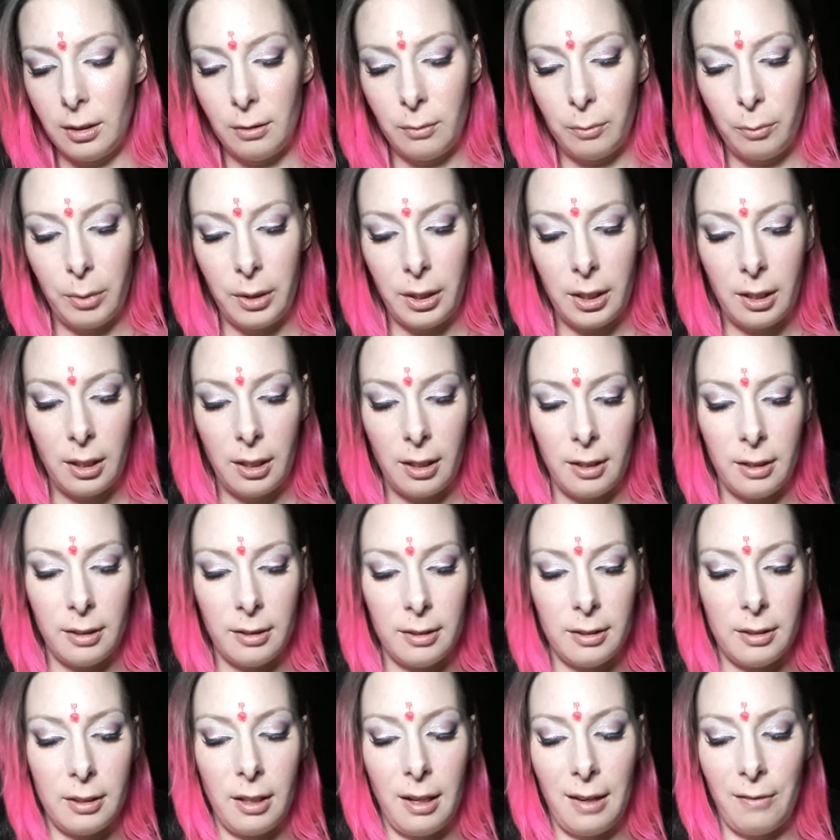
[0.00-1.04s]
Because
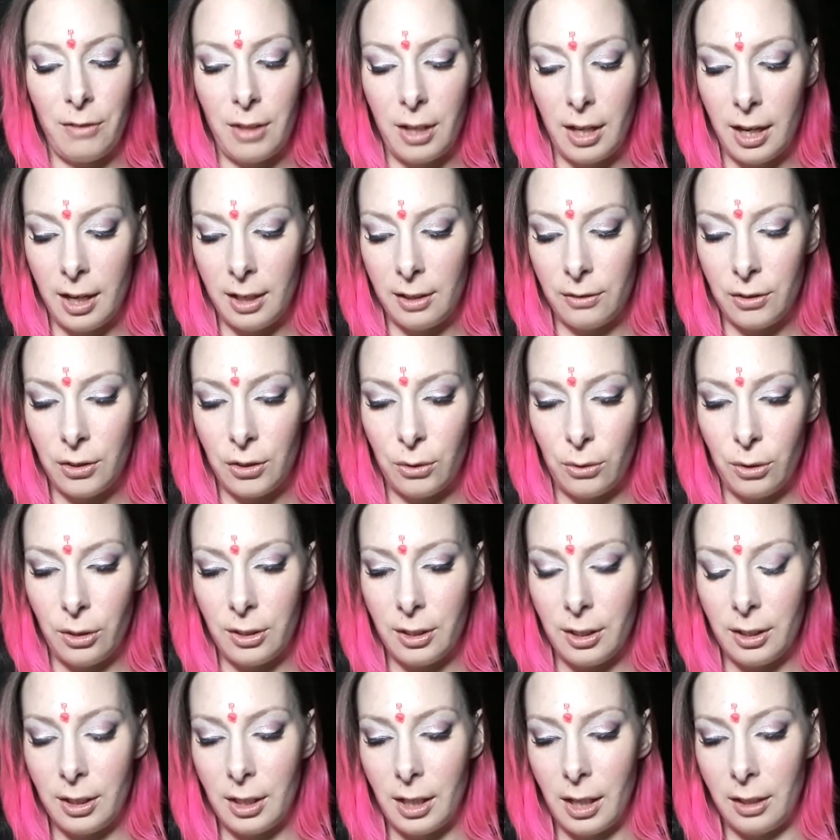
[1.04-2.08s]
they have the Eight of Swords
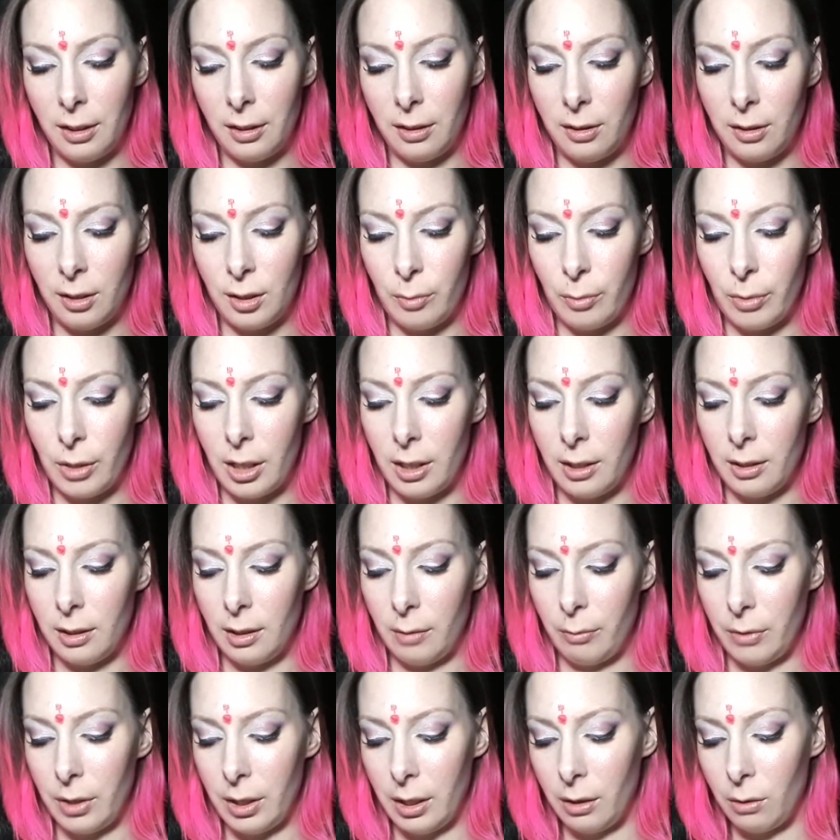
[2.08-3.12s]
at the end of the spread, and I'm
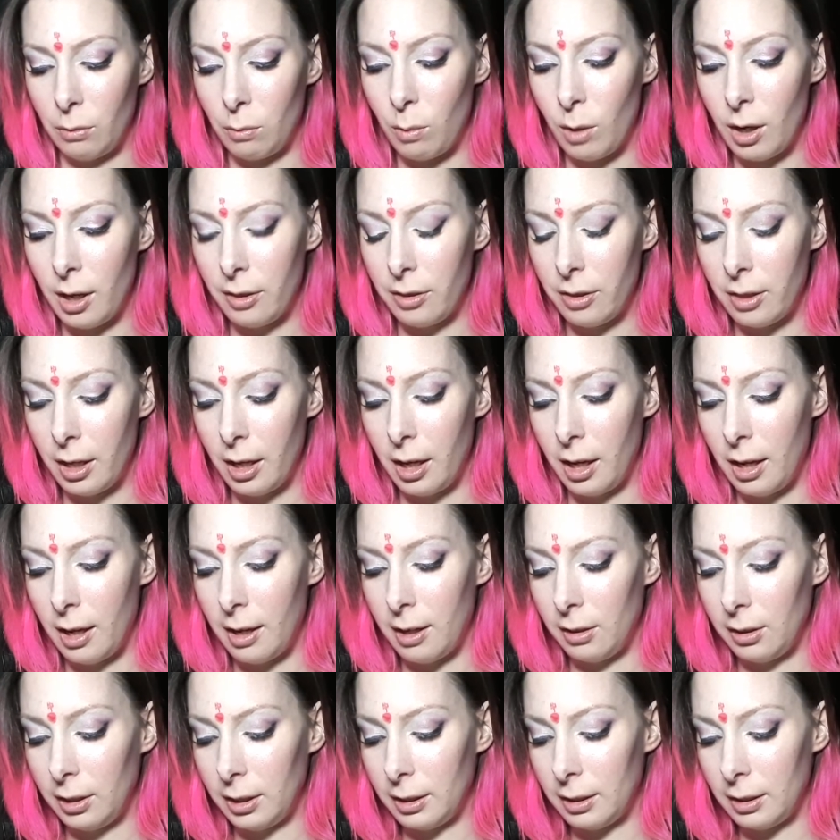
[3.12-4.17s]
like, what the
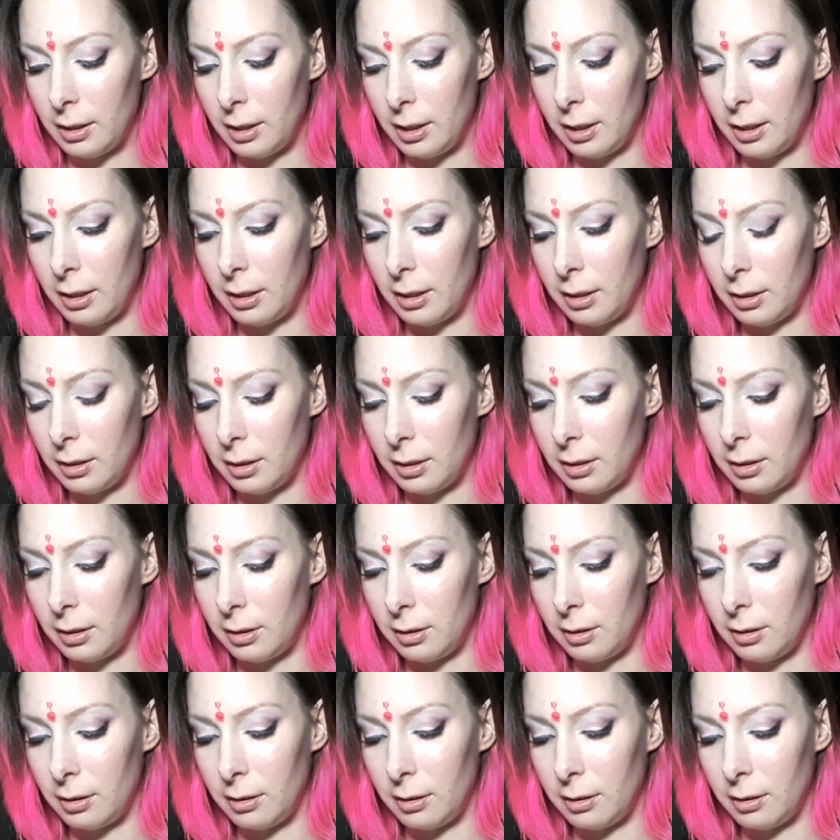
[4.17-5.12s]
hell is this?